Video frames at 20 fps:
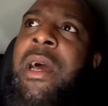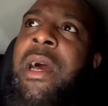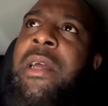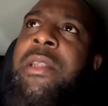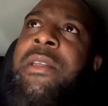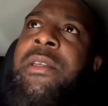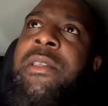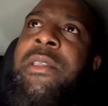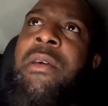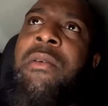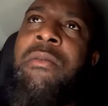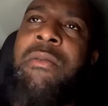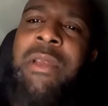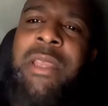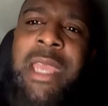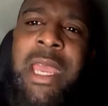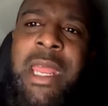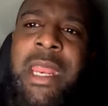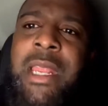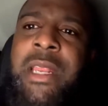I just don't
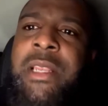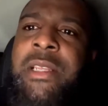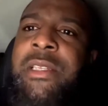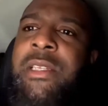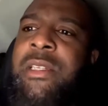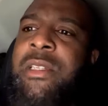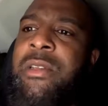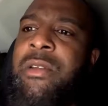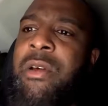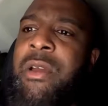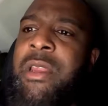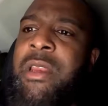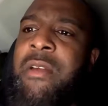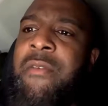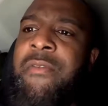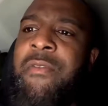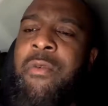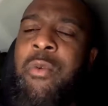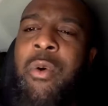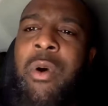get it. There's just not
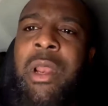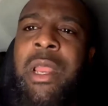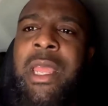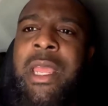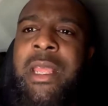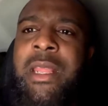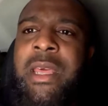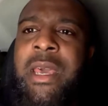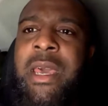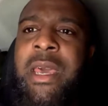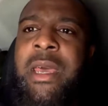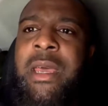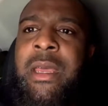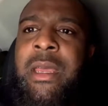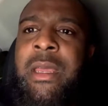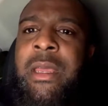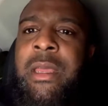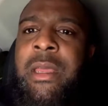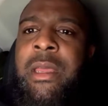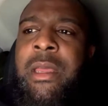enough quality there.
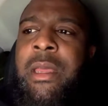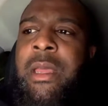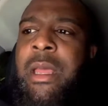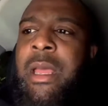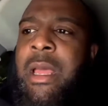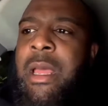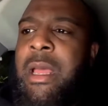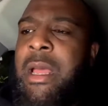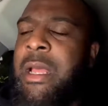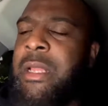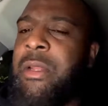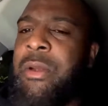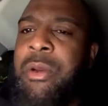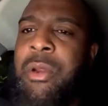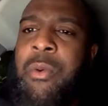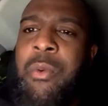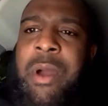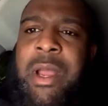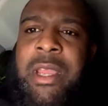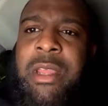I don't
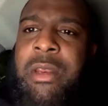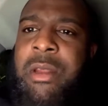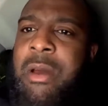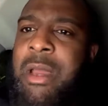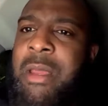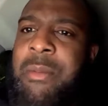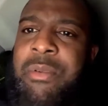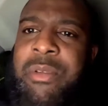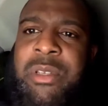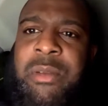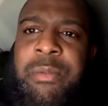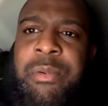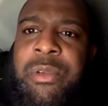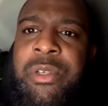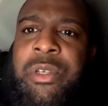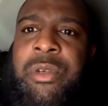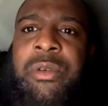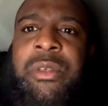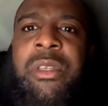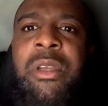know why you're not able to
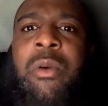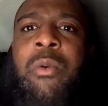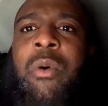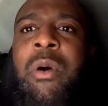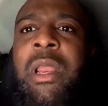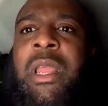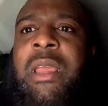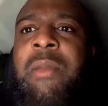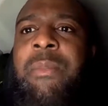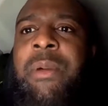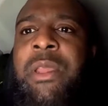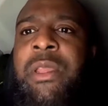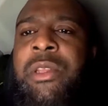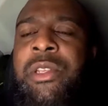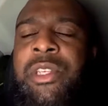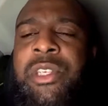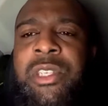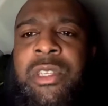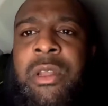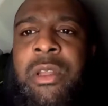produce the quality, but you're
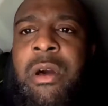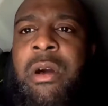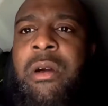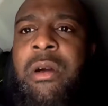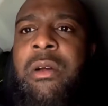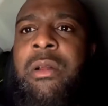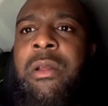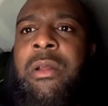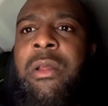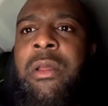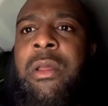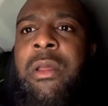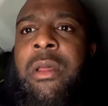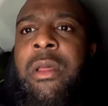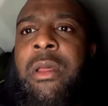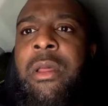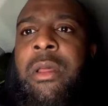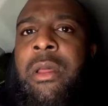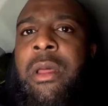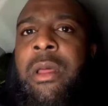just not.
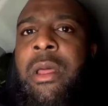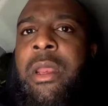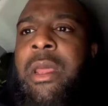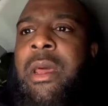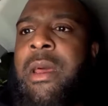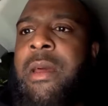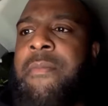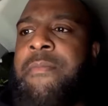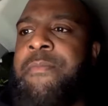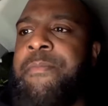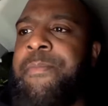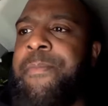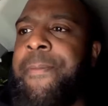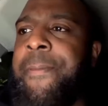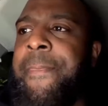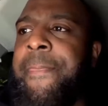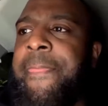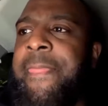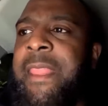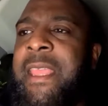And
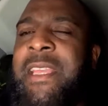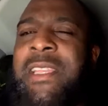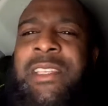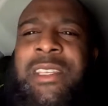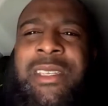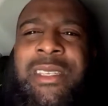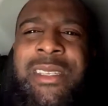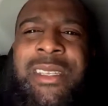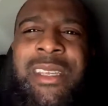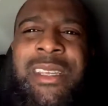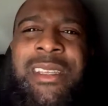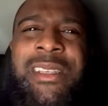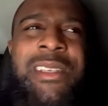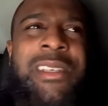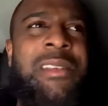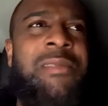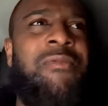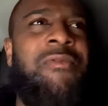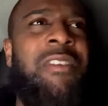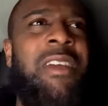it's
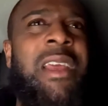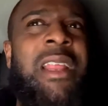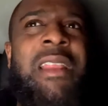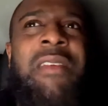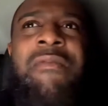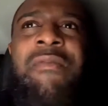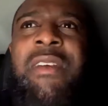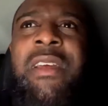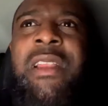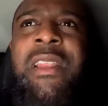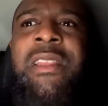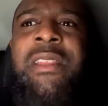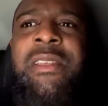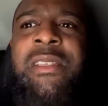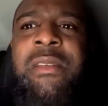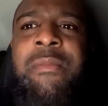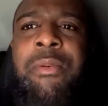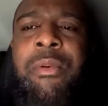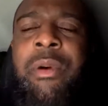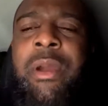just really, really
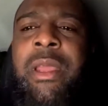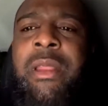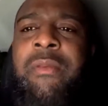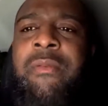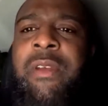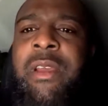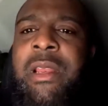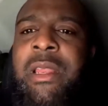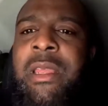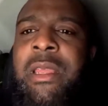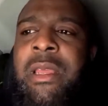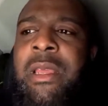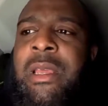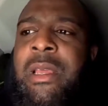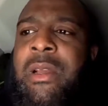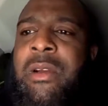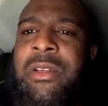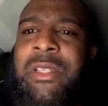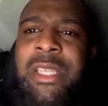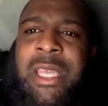disappointing, really.
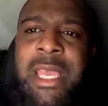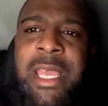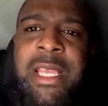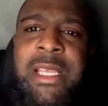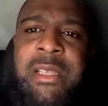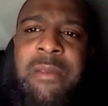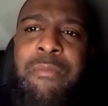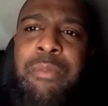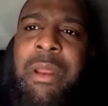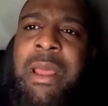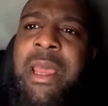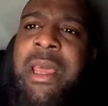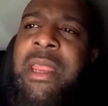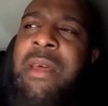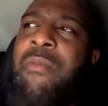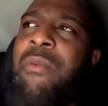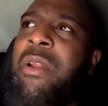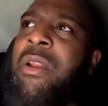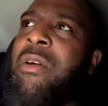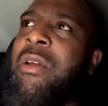Because he's a player
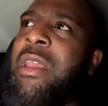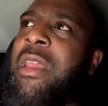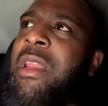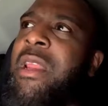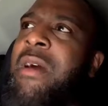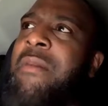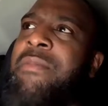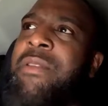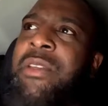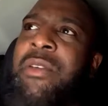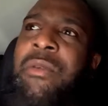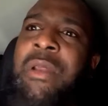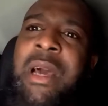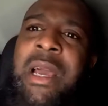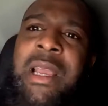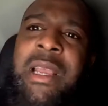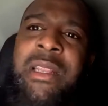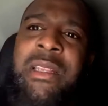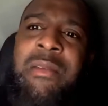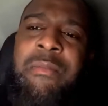that we're looking up to,
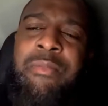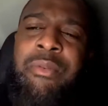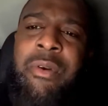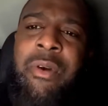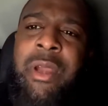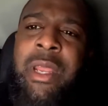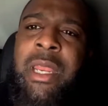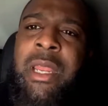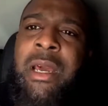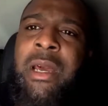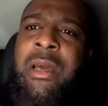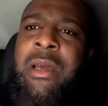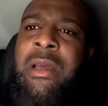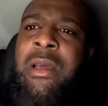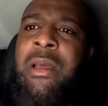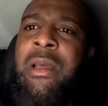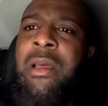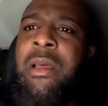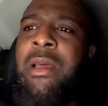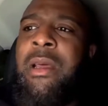like a De Bruyne
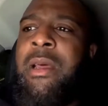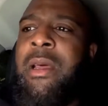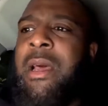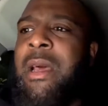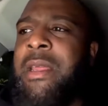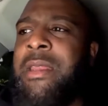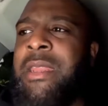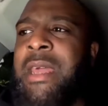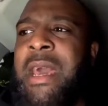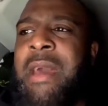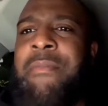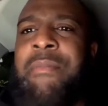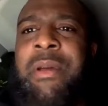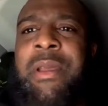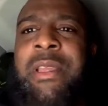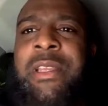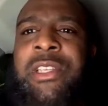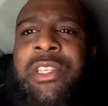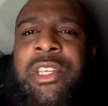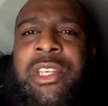and that,
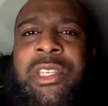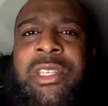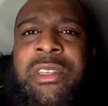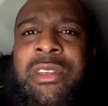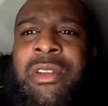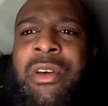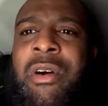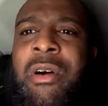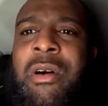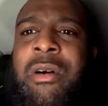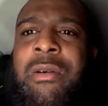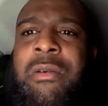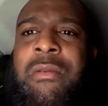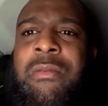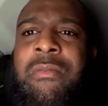but he's just not